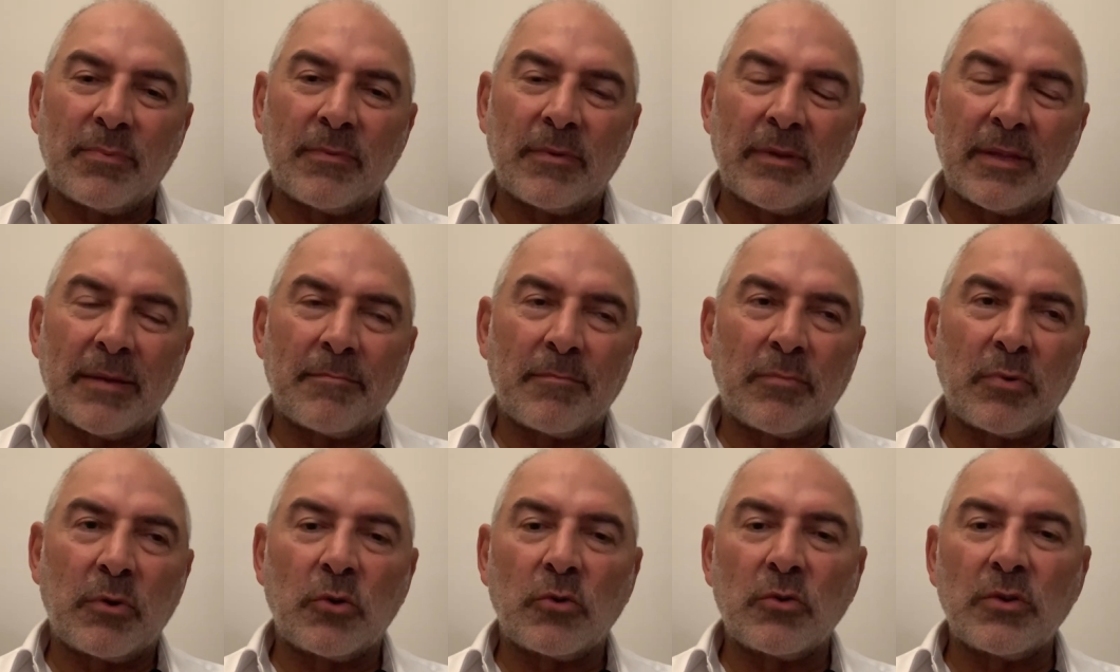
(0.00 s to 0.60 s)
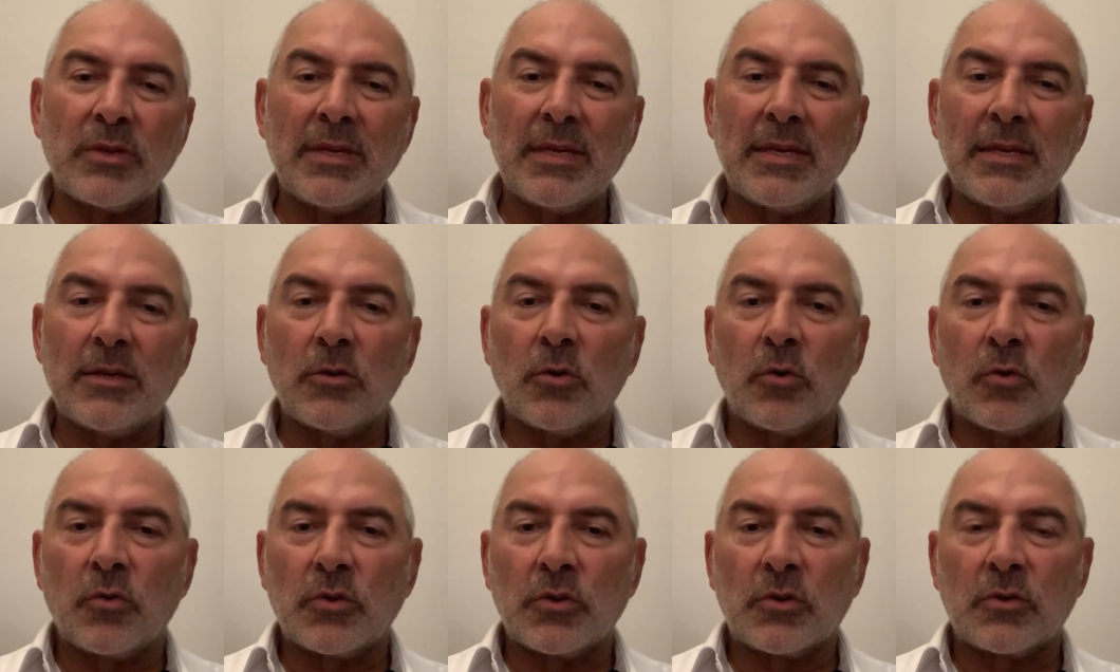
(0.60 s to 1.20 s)
the employee
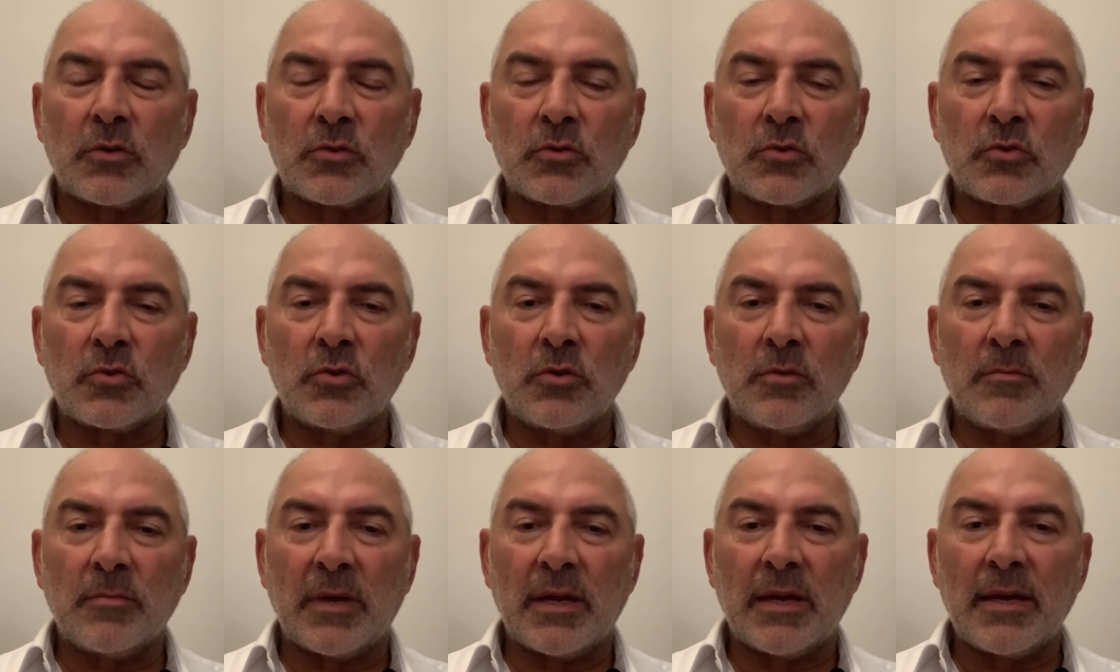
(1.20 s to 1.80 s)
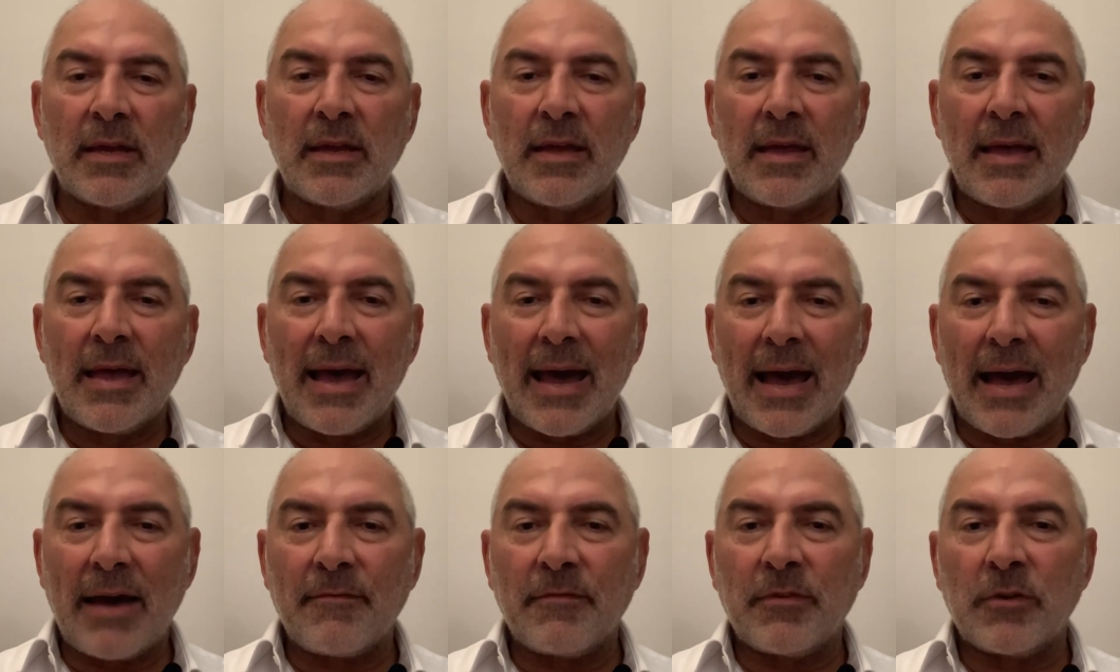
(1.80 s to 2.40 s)
or the consumer
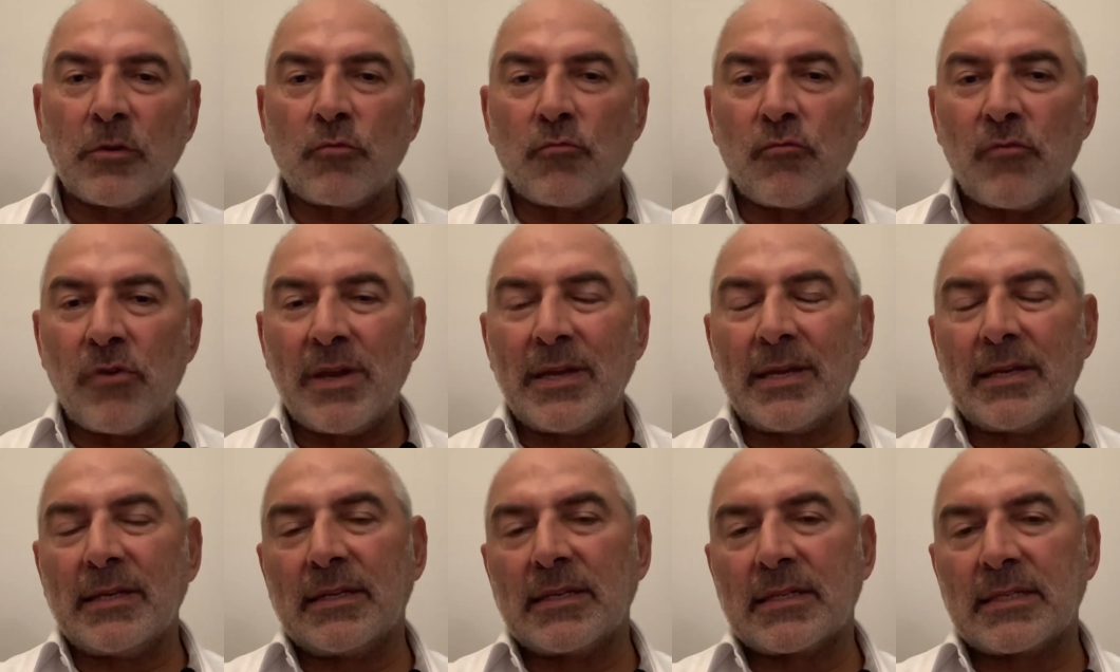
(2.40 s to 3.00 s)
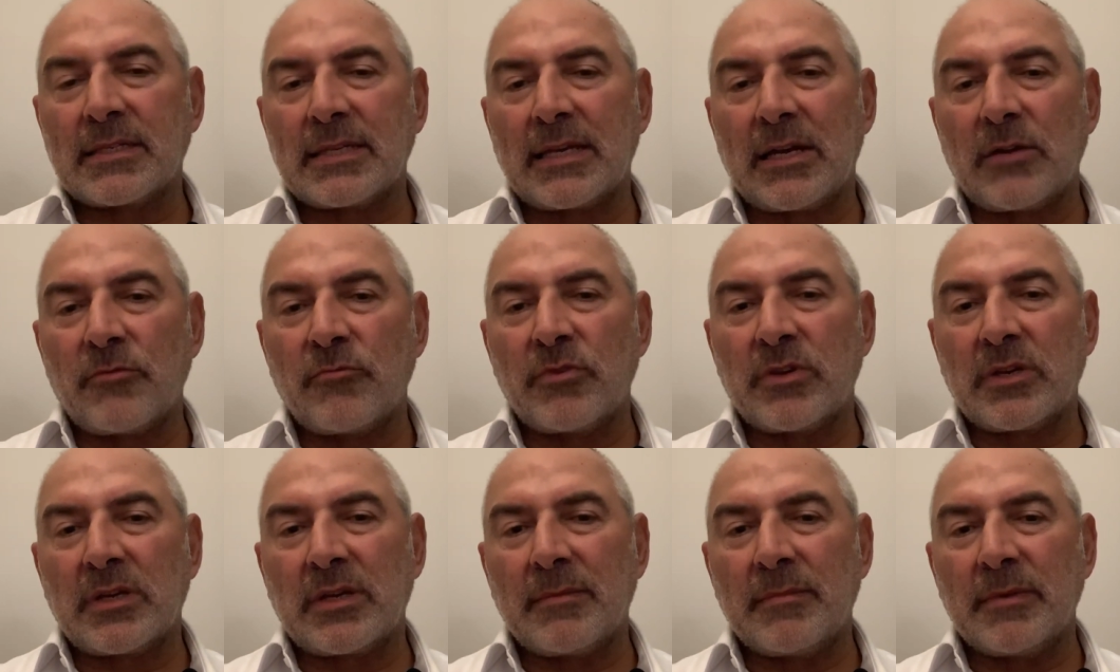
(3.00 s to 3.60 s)
having regular
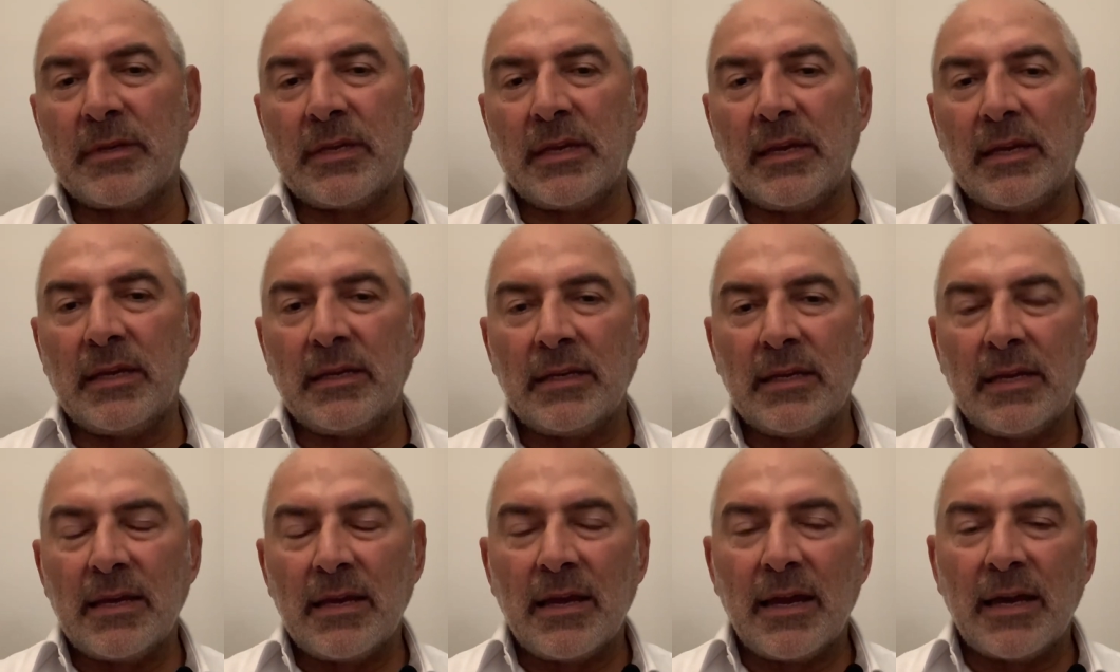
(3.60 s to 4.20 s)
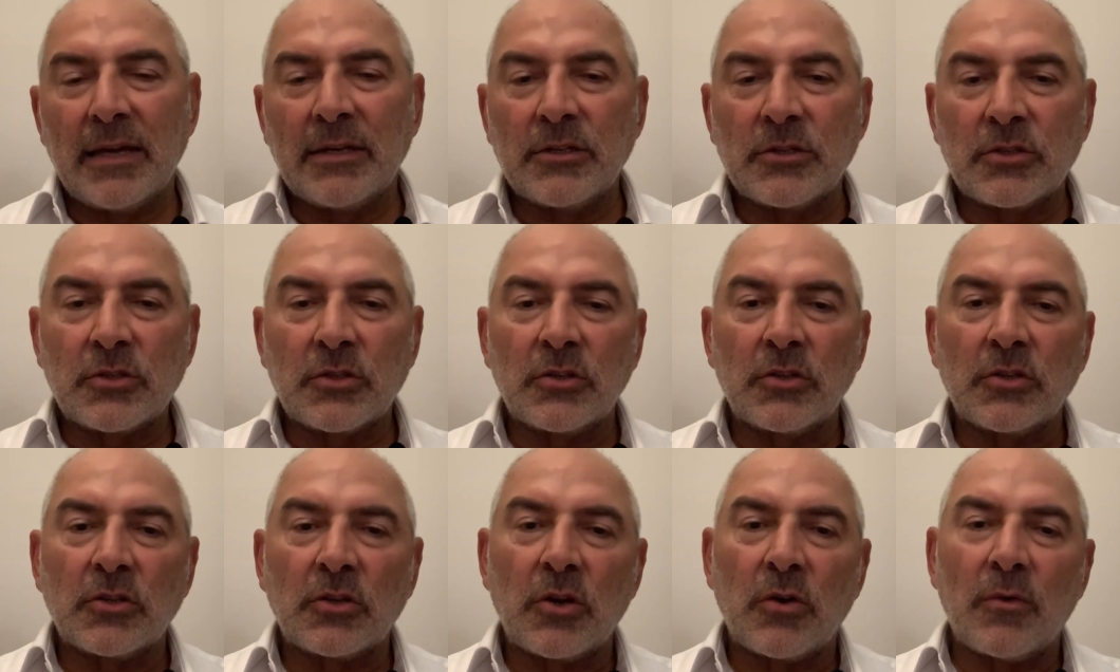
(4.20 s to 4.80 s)
salary coming in and is
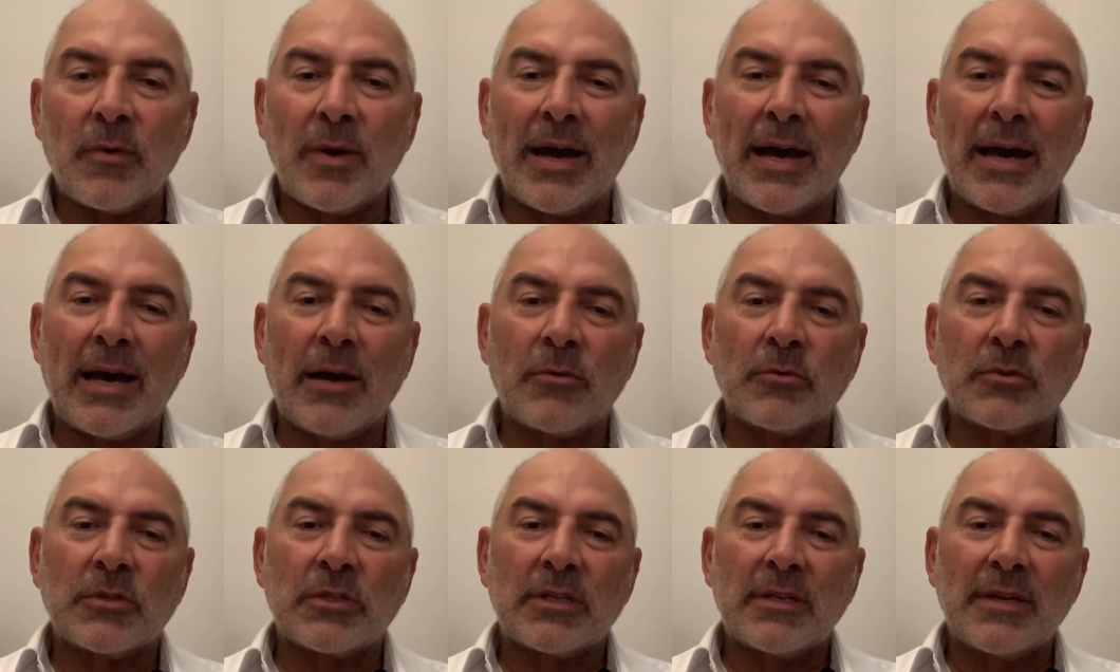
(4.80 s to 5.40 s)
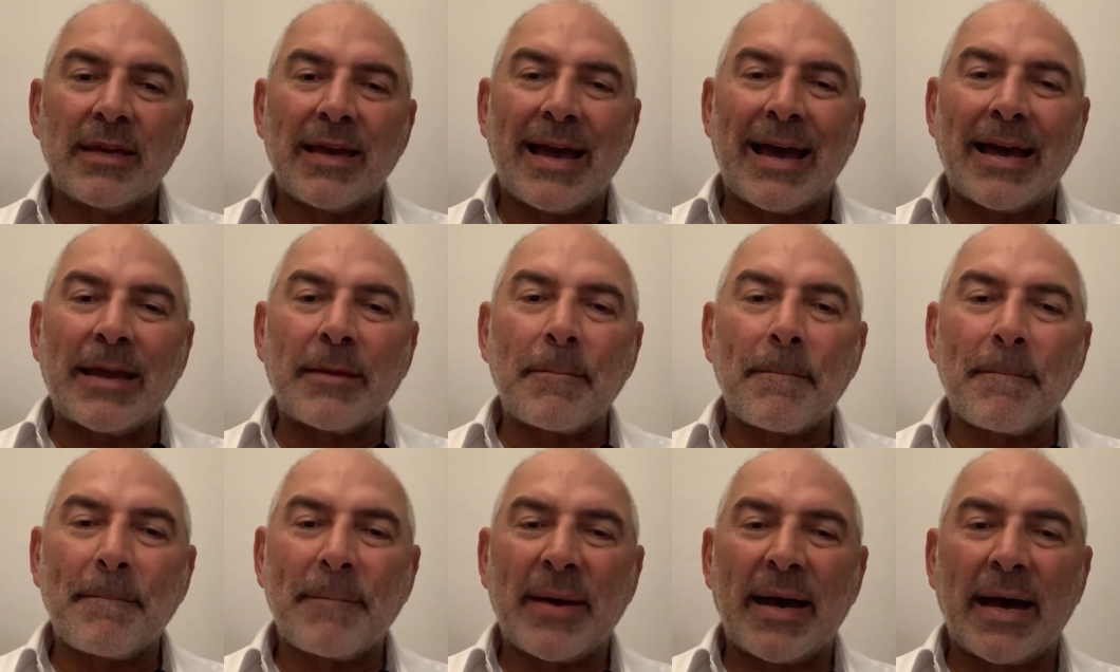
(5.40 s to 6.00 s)
going to go out and
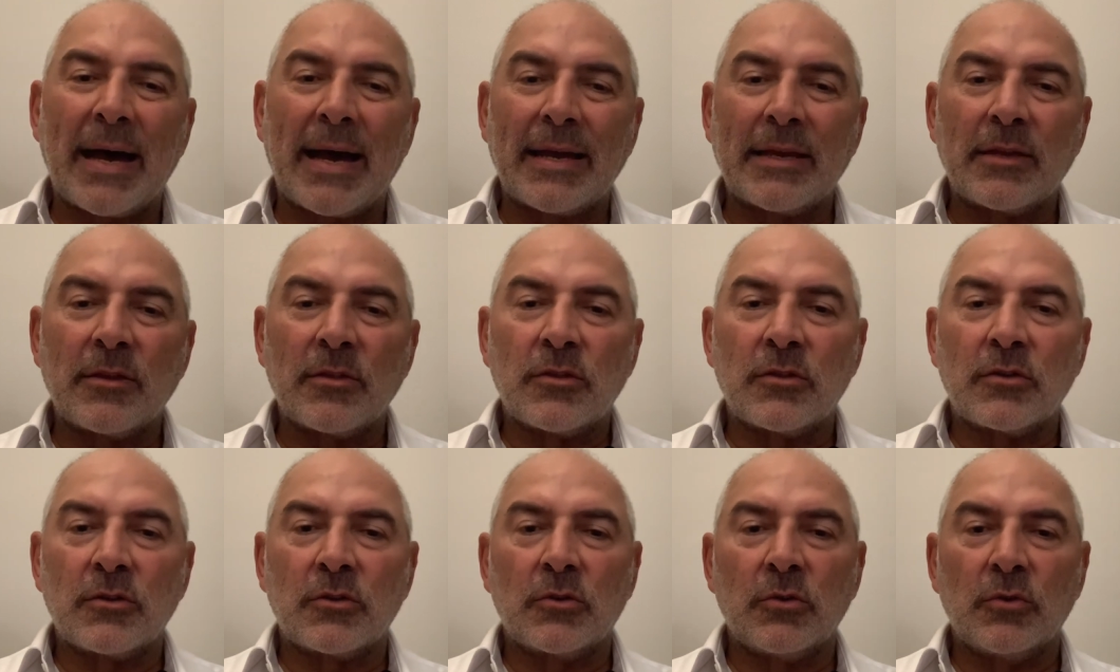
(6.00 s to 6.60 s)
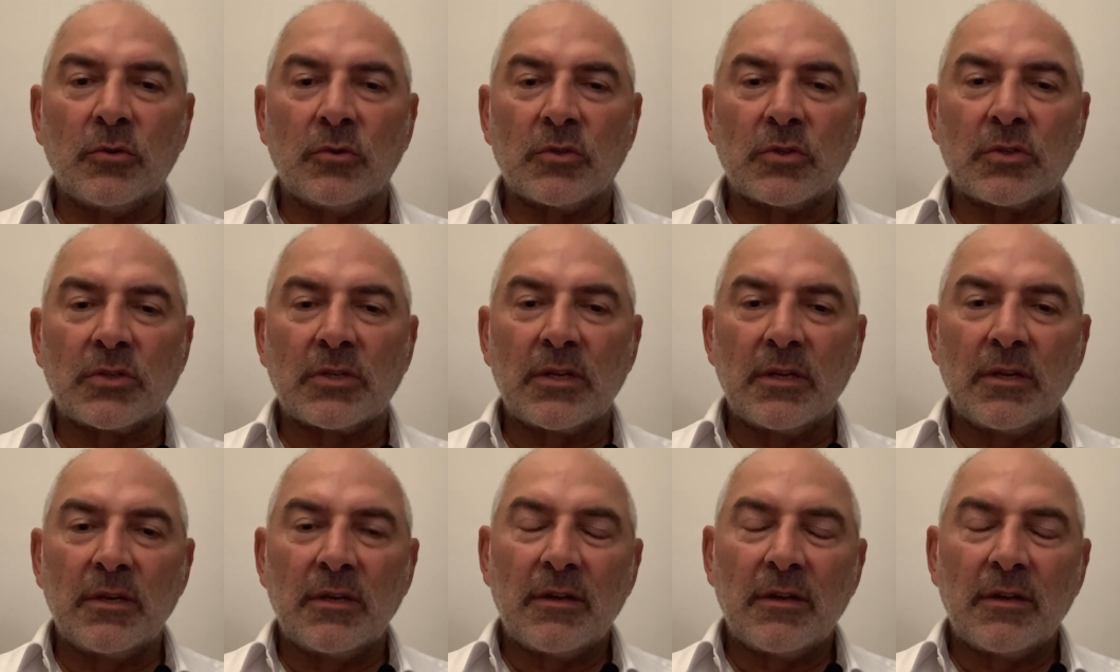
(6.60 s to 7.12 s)
buy the goods.